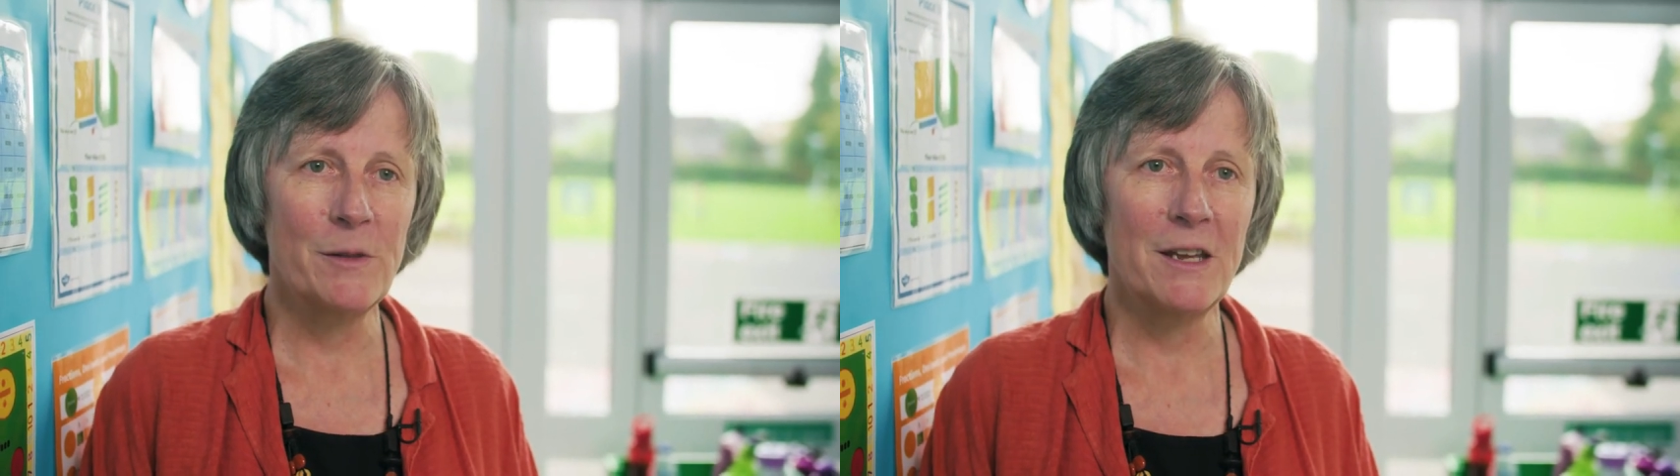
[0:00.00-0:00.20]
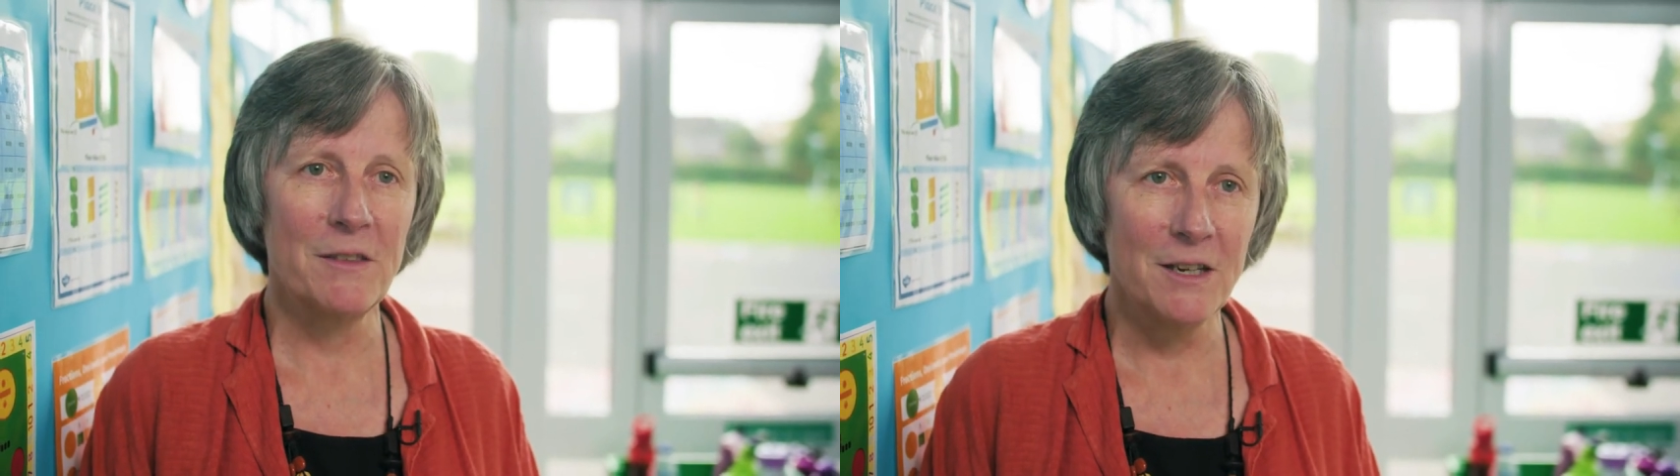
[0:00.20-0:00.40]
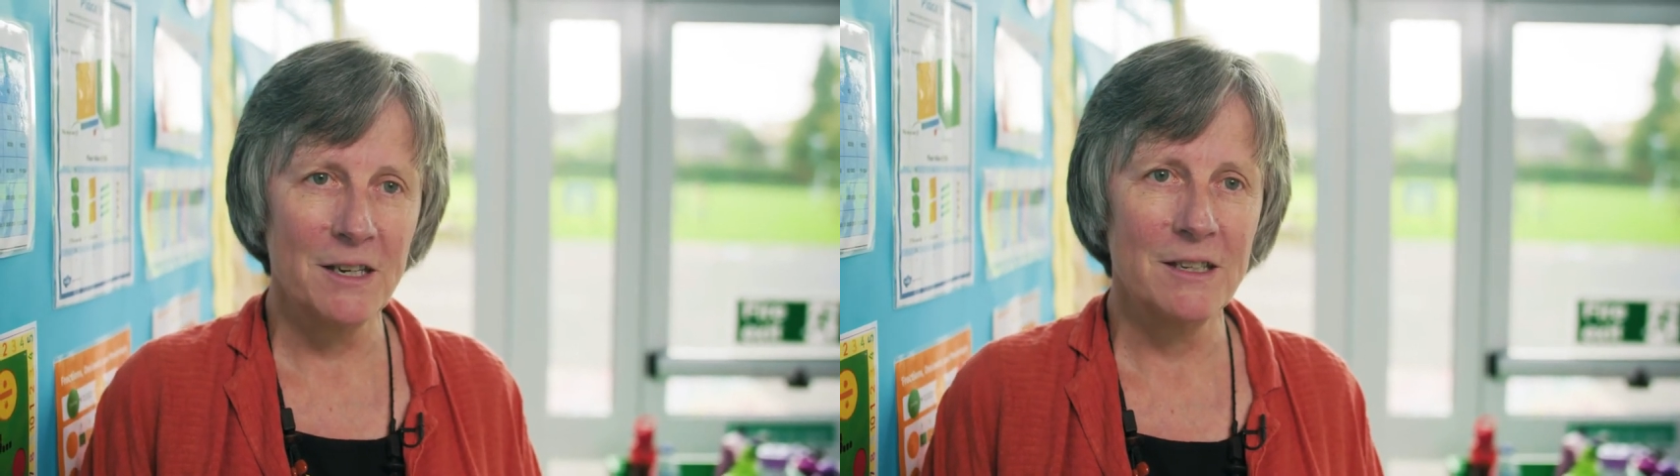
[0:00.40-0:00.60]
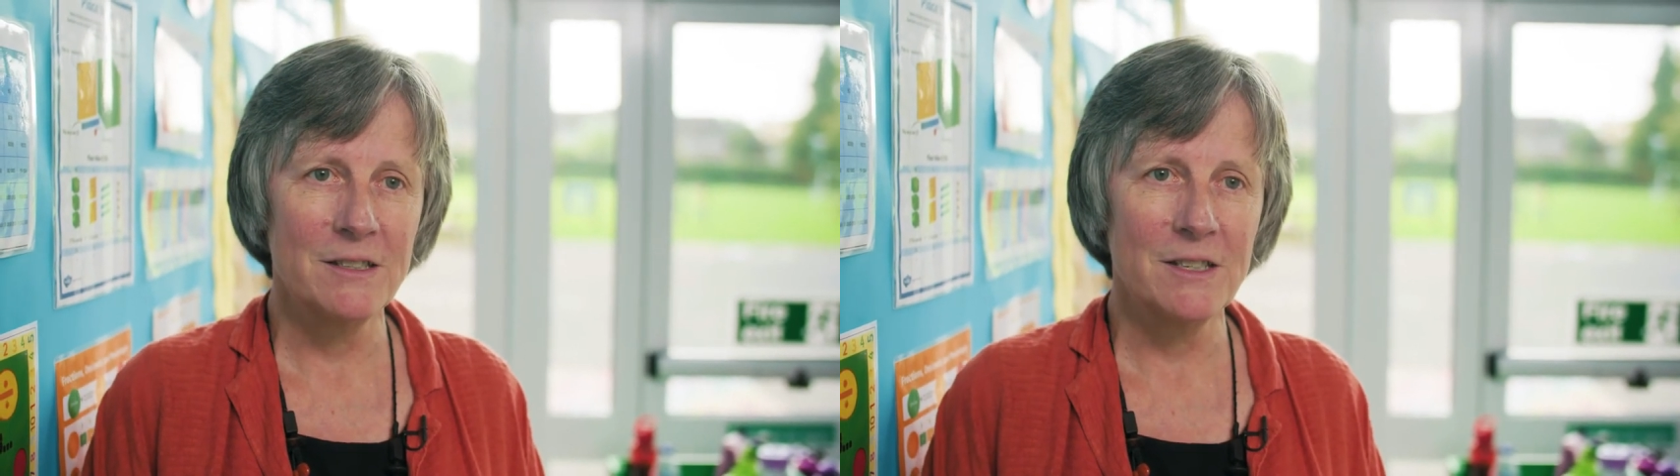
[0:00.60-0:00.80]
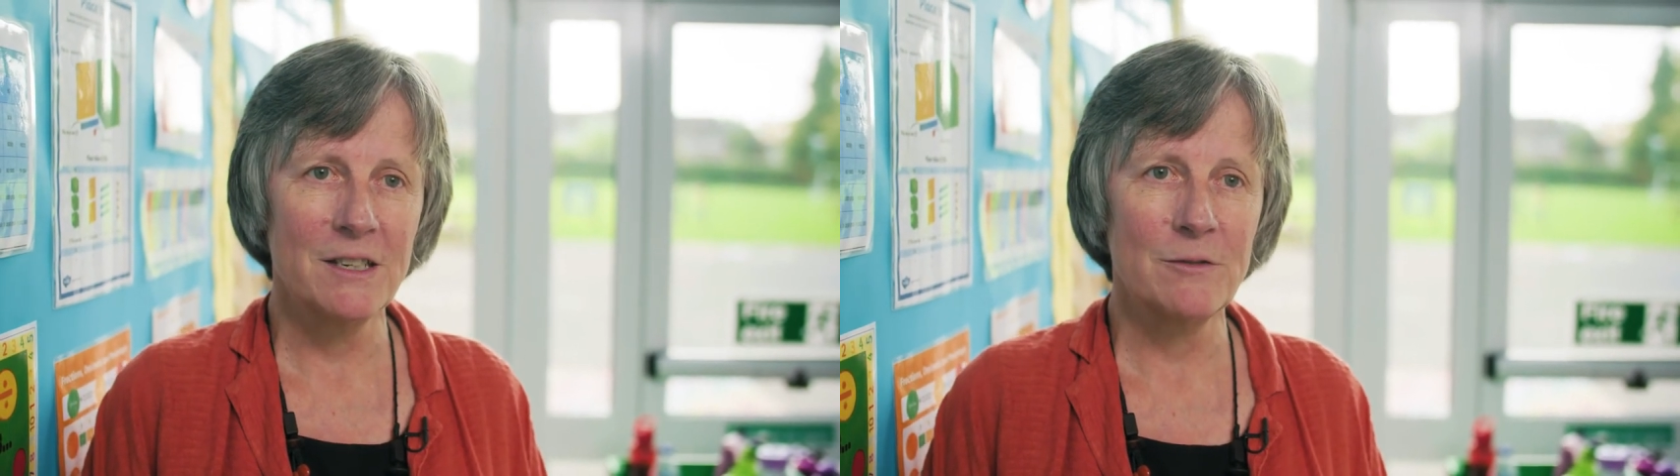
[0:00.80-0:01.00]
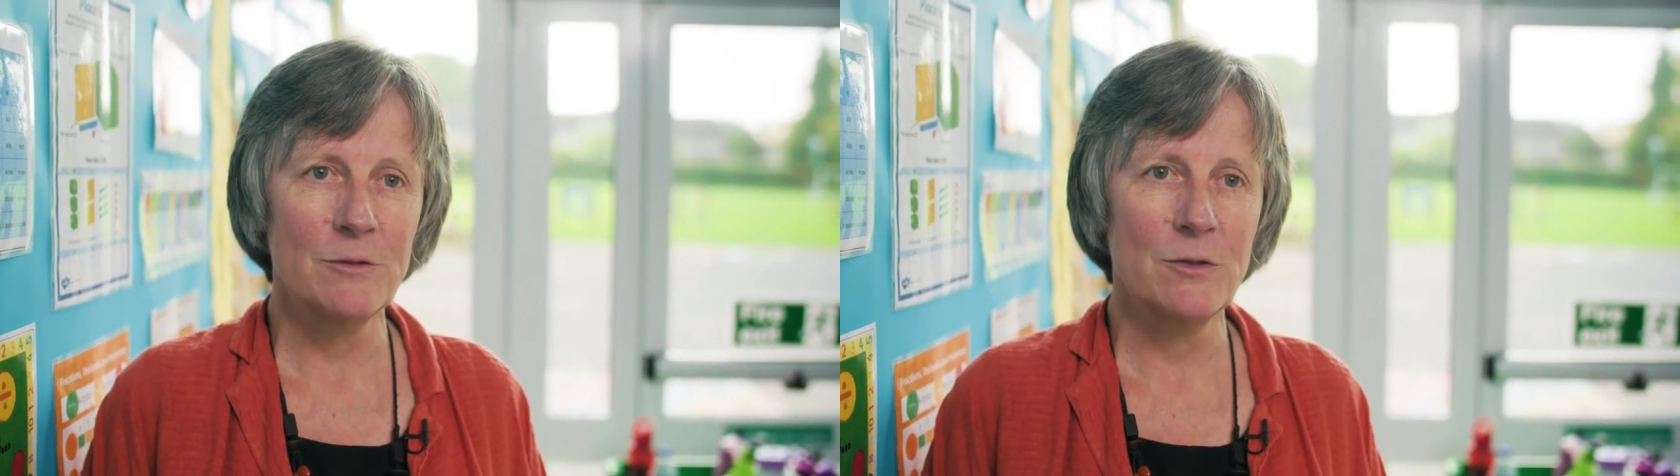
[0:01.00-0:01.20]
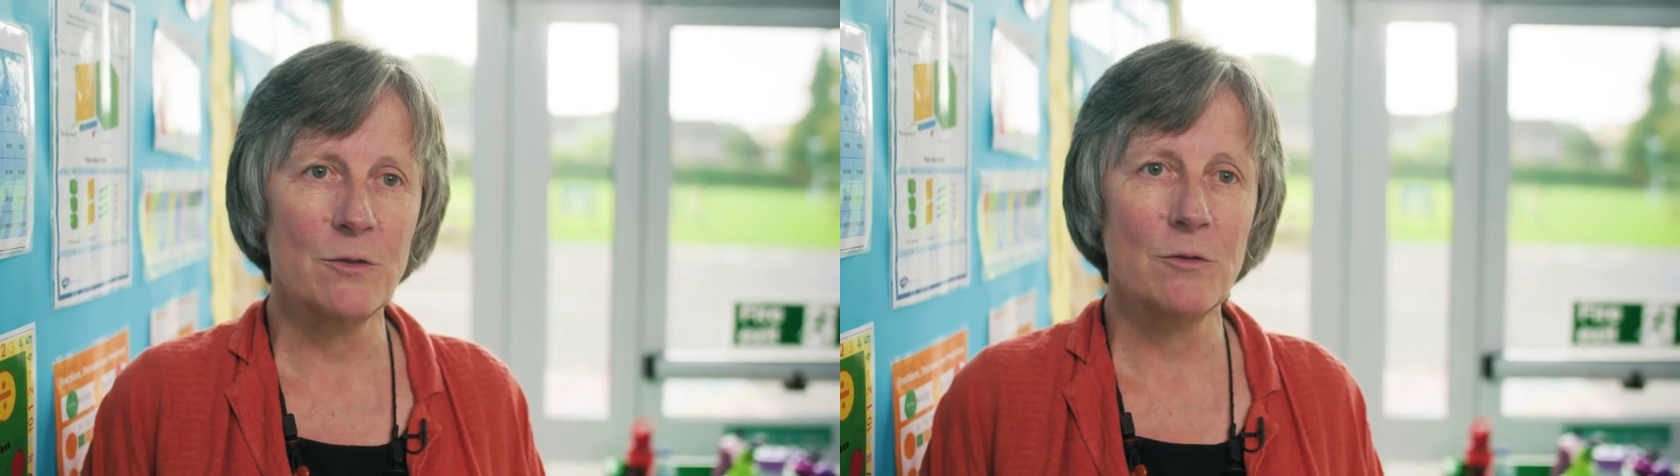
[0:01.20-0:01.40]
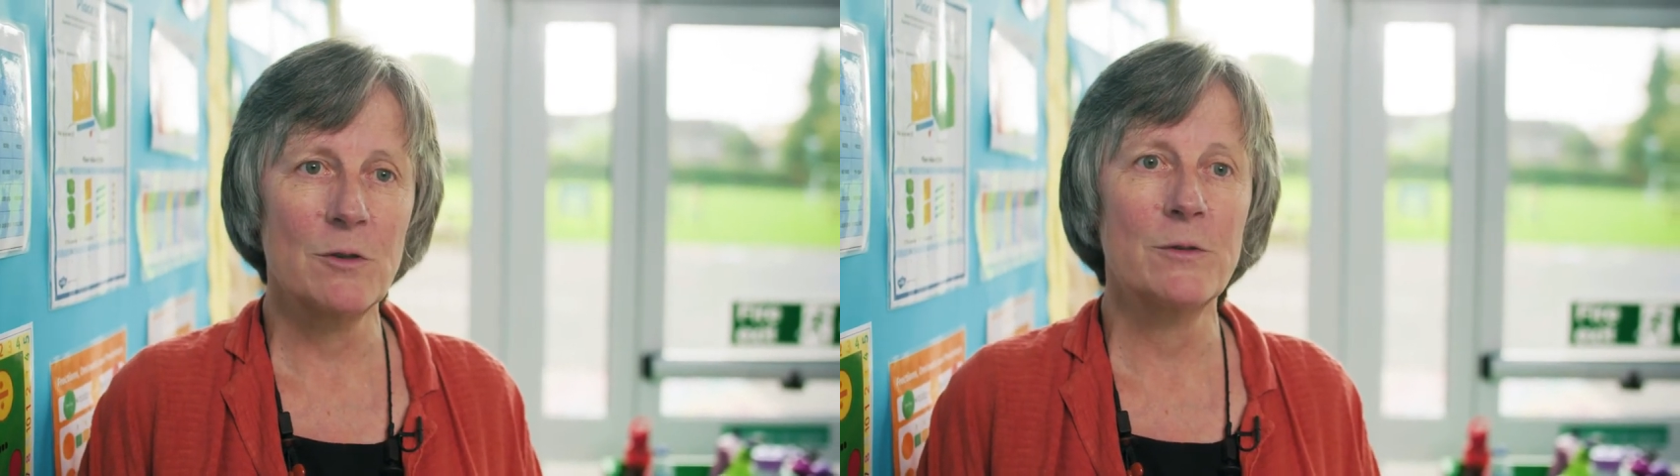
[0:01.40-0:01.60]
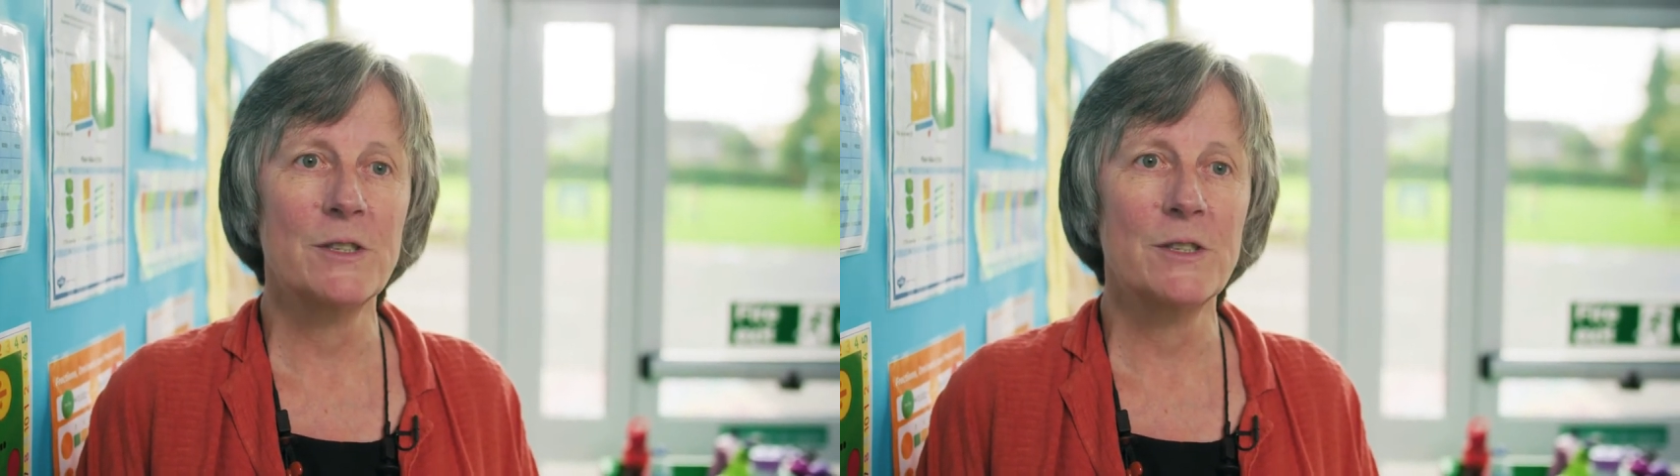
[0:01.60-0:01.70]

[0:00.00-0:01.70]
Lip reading: their thinking skills through